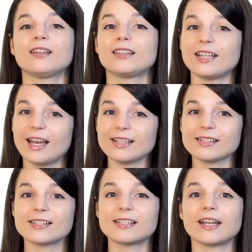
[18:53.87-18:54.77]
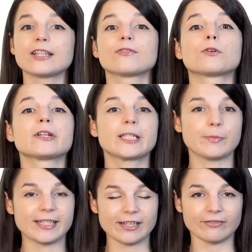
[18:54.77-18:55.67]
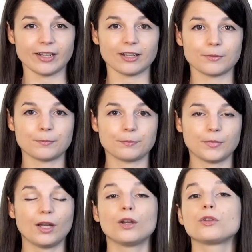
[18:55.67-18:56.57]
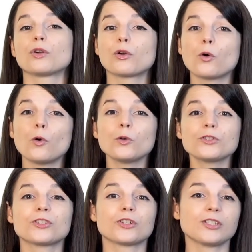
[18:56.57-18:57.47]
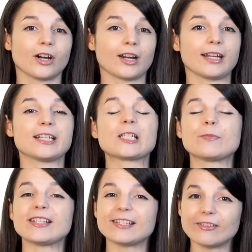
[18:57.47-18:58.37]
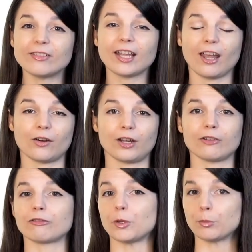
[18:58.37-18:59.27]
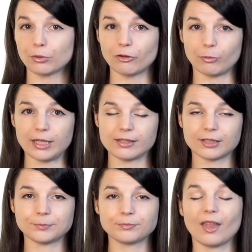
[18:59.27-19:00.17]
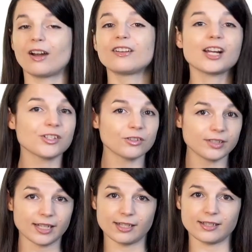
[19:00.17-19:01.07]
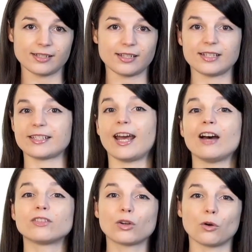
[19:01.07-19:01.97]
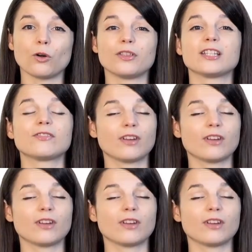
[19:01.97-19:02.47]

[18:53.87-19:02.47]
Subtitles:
The S stands for specific. Your goals should target a specific area for improvement. Our natural tendency is to have a goal that's